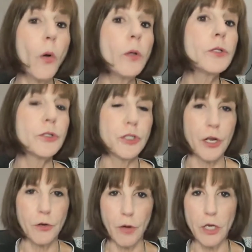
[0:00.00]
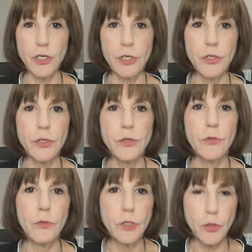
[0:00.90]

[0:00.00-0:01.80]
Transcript: older generations to